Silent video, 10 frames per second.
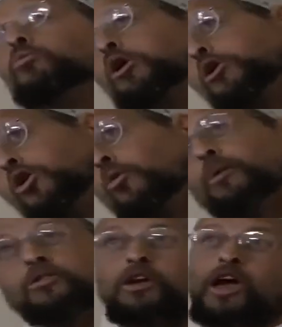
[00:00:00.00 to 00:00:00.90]
we
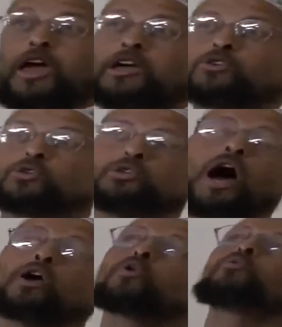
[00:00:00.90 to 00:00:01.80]
human, they're angels.
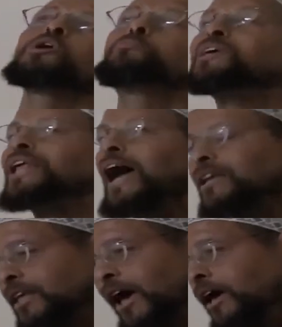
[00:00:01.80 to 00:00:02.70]
How could we be
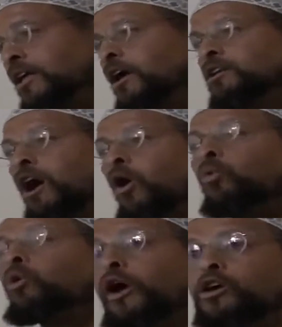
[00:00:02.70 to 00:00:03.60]
like that? No,
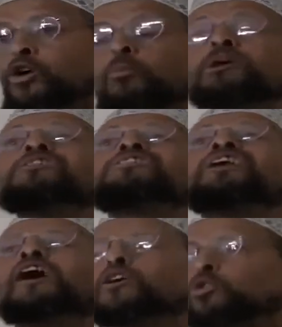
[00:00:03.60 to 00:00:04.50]
we're human,
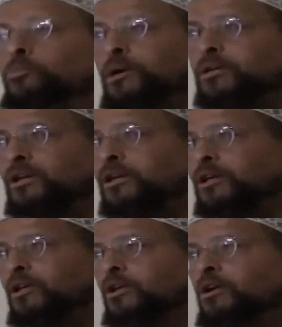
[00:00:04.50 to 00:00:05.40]
they're human.
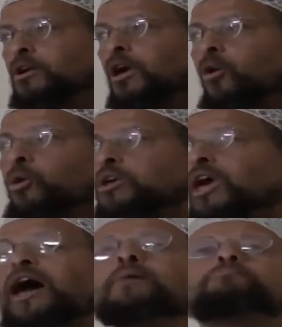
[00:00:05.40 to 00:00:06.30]
And we
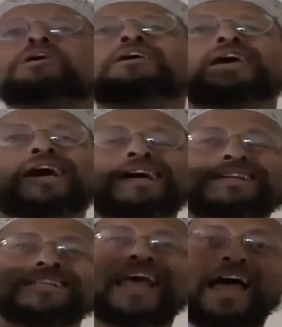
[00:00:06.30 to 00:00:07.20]
can't be
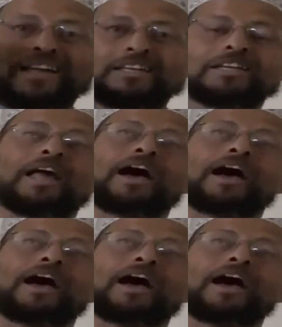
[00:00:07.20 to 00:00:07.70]
exactly